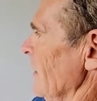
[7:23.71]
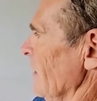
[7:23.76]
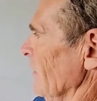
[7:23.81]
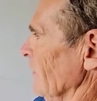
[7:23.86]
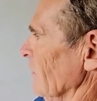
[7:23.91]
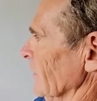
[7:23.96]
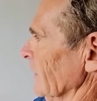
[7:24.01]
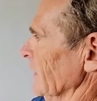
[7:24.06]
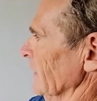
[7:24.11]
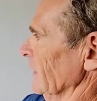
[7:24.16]

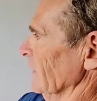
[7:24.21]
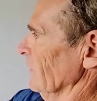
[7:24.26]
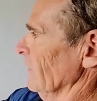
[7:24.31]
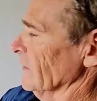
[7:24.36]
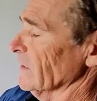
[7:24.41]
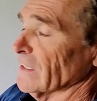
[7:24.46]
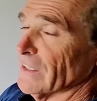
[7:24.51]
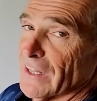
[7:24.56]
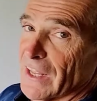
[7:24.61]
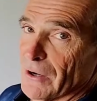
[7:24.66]
along here
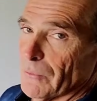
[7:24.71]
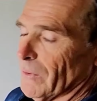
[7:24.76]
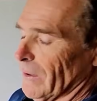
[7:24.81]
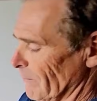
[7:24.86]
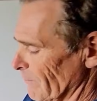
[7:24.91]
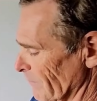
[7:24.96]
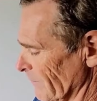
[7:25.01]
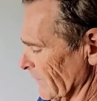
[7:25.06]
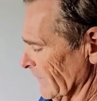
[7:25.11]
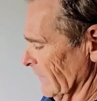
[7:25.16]
like in that
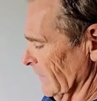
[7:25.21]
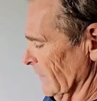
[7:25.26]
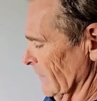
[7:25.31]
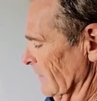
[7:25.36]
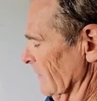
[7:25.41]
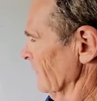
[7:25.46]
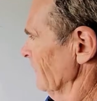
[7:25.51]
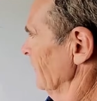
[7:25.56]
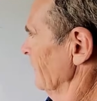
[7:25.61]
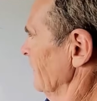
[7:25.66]
one.
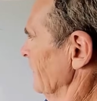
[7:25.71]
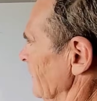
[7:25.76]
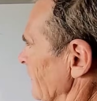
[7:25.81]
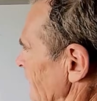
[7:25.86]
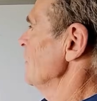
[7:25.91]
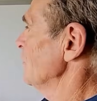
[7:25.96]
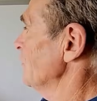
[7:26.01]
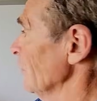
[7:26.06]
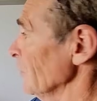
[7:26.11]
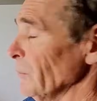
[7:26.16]

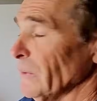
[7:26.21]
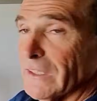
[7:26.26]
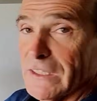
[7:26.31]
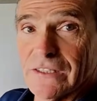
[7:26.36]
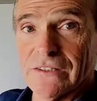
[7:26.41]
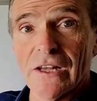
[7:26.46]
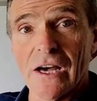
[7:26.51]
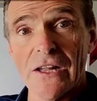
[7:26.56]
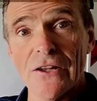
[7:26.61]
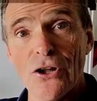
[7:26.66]
So we
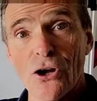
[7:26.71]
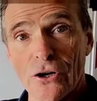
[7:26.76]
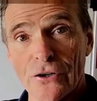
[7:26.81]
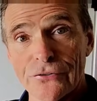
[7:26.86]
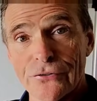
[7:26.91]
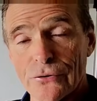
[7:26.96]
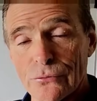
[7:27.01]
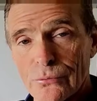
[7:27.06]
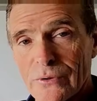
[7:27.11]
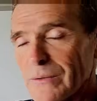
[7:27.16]
need a
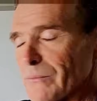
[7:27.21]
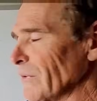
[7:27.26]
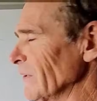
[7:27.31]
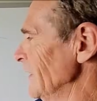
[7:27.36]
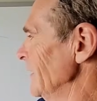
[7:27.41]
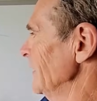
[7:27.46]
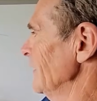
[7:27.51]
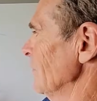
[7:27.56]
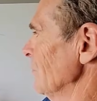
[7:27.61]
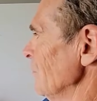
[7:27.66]
nicer rim.
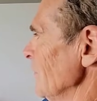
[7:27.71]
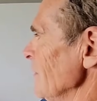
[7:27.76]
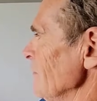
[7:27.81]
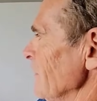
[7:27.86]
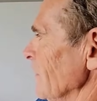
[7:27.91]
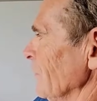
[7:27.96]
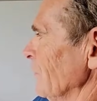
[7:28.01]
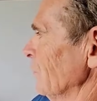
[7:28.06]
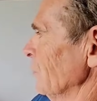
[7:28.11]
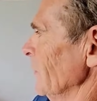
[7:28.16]
We need a
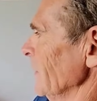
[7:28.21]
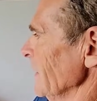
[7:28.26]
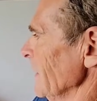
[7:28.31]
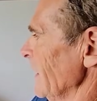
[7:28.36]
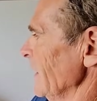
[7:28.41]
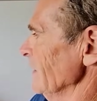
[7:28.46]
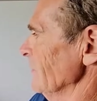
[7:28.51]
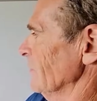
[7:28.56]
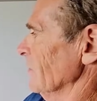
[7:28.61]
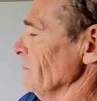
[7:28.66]
rim that's
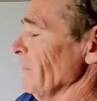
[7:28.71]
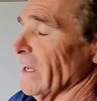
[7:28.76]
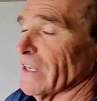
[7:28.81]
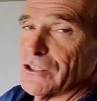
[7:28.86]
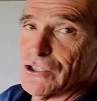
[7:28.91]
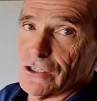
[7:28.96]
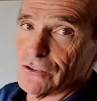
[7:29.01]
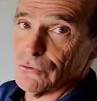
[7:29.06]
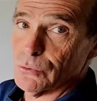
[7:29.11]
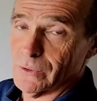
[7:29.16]
28 to
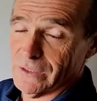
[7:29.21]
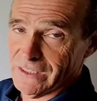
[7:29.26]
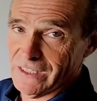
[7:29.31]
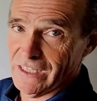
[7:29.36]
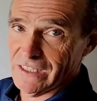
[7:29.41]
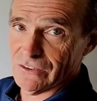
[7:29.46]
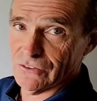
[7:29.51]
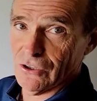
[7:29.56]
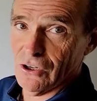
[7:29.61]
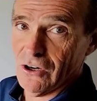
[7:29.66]
match a 28